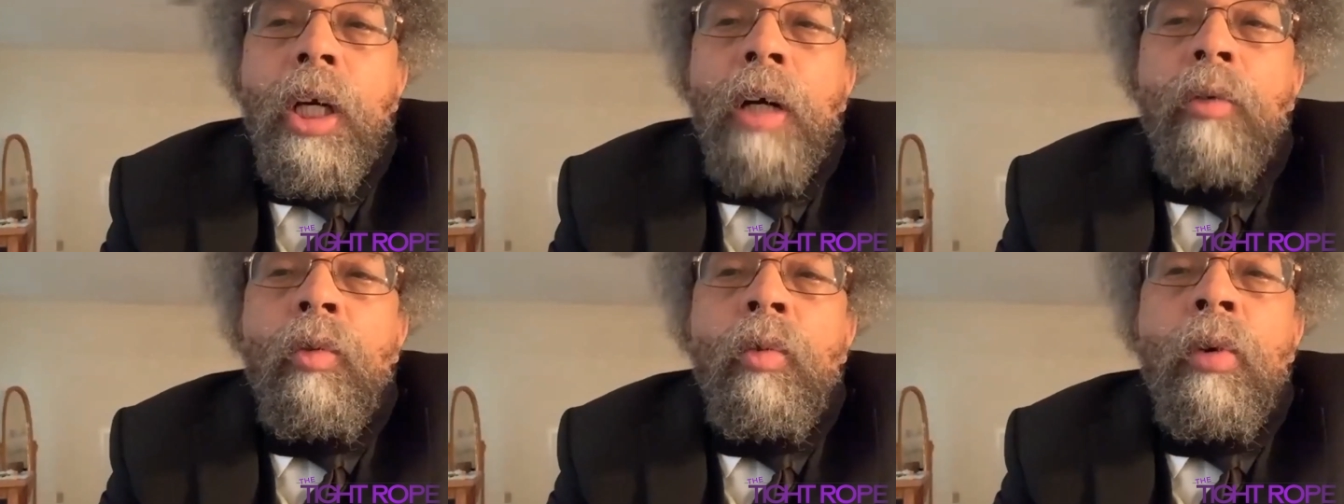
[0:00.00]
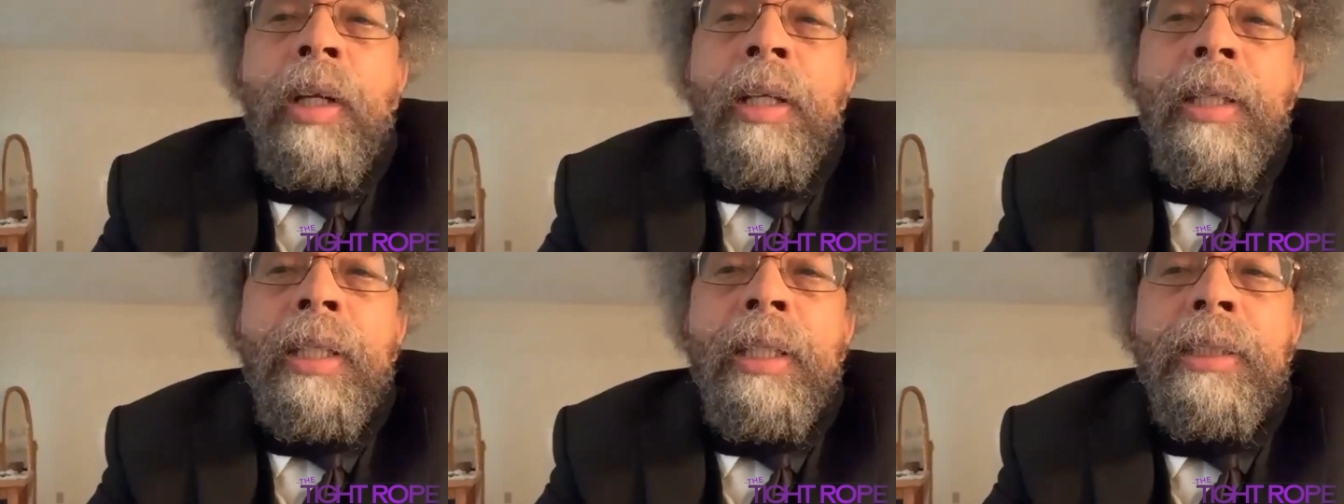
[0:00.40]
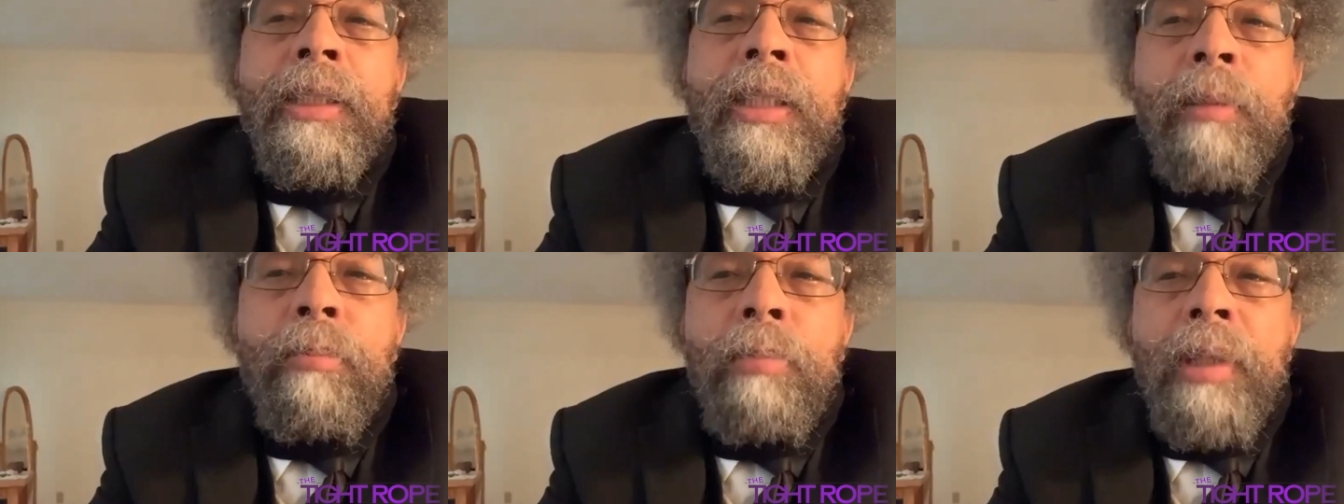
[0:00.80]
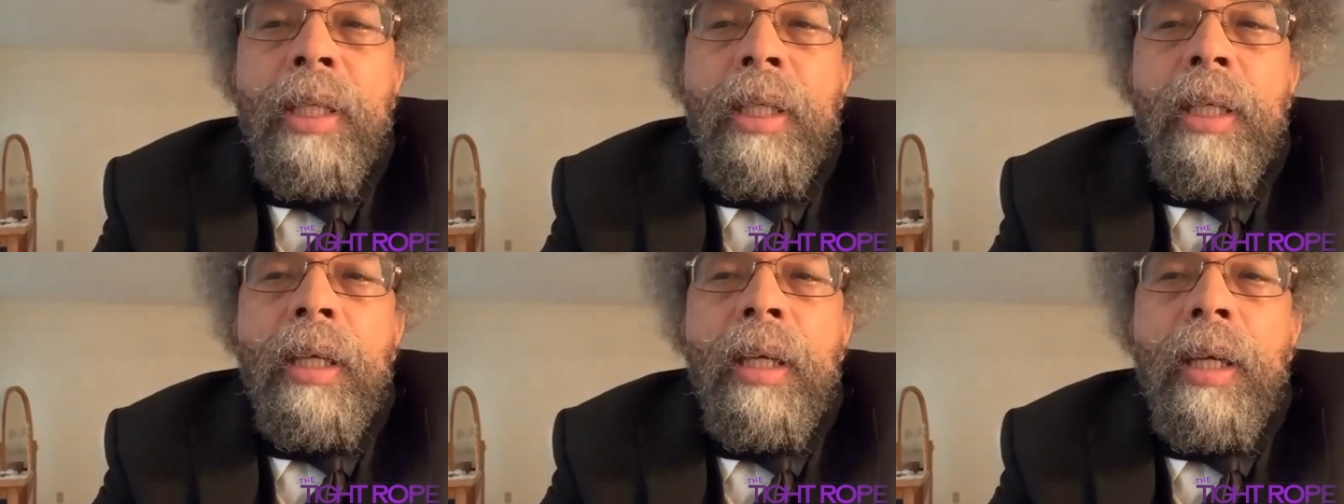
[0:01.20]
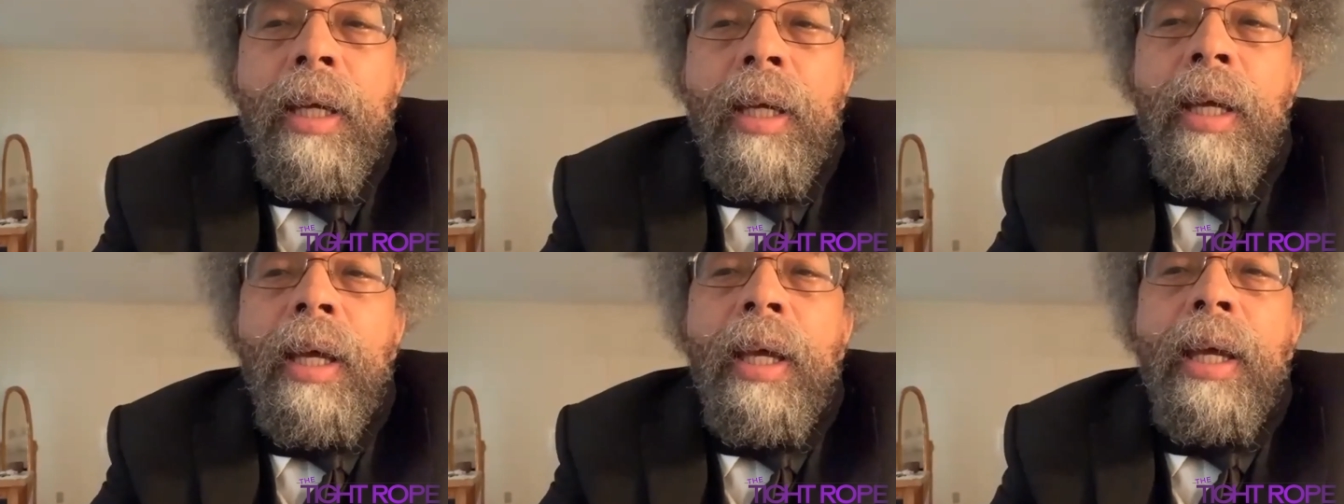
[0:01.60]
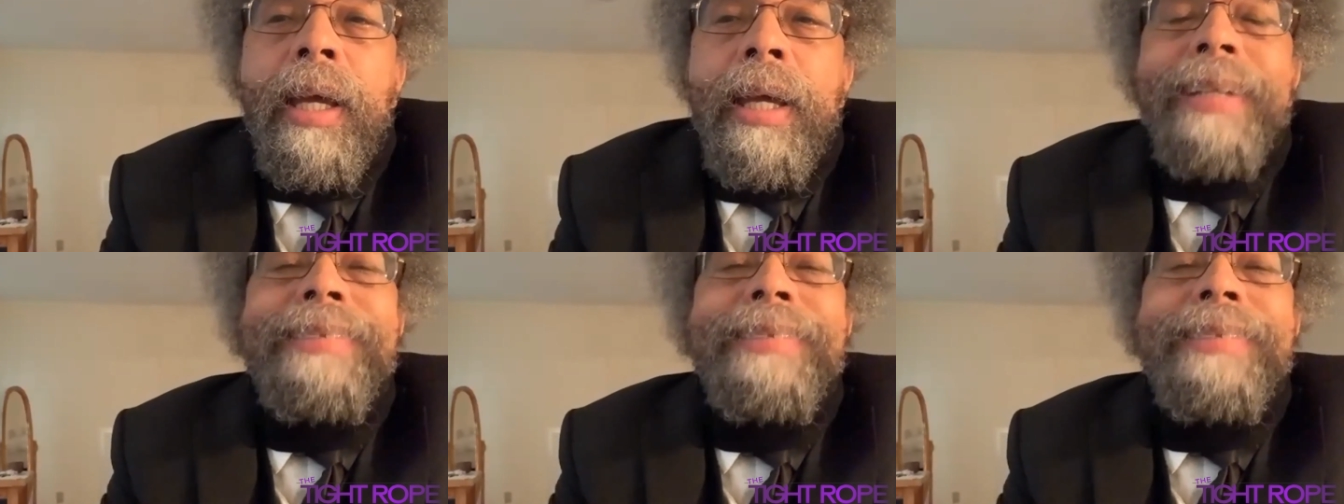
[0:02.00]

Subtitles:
of what it is to be a